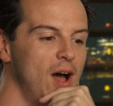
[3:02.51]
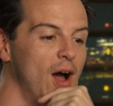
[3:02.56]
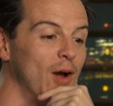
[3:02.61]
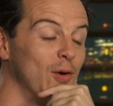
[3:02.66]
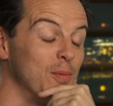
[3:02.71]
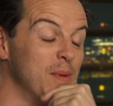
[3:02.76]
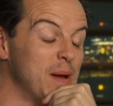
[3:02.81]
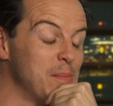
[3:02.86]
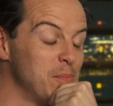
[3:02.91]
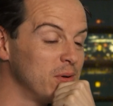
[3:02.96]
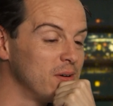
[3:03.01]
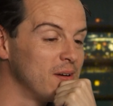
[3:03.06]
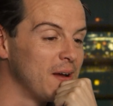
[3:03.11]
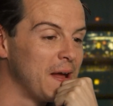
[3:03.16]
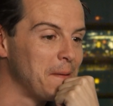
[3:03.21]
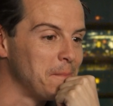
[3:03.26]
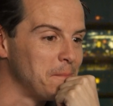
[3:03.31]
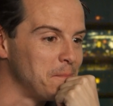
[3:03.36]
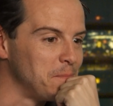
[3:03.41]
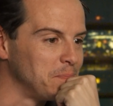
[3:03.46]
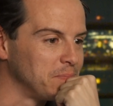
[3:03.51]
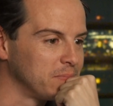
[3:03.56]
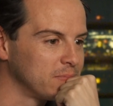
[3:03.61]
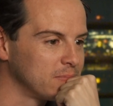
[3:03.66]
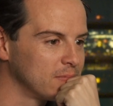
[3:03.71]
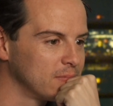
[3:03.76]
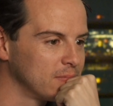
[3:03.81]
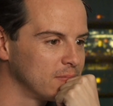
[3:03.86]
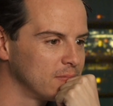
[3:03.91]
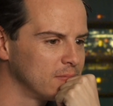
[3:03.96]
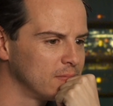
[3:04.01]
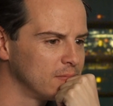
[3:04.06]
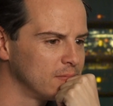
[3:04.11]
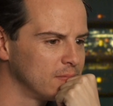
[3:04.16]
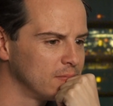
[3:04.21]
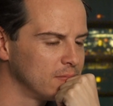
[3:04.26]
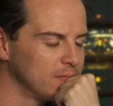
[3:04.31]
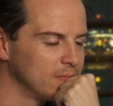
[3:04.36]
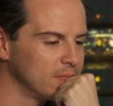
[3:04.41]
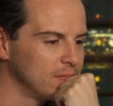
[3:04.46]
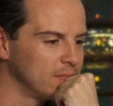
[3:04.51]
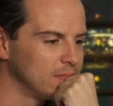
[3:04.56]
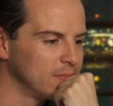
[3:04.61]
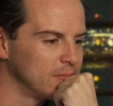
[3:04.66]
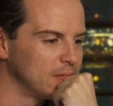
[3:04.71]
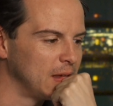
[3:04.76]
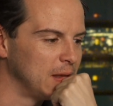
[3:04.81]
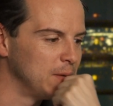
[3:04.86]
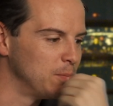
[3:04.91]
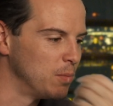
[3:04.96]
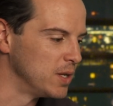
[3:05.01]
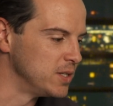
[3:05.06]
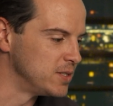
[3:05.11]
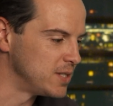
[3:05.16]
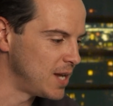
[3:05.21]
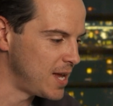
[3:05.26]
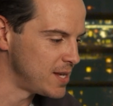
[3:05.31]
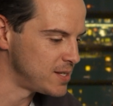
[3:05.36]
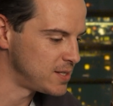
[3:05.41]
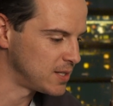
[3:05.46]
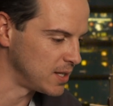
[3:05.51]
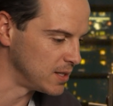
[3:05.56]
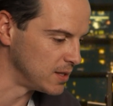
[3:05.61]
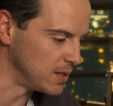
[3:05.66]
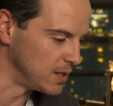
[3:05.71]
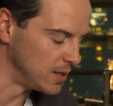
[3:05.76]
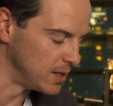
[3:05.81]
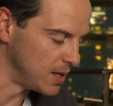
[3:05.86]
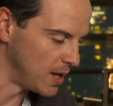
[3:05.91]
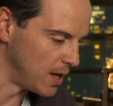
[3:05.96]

I remember in my desk in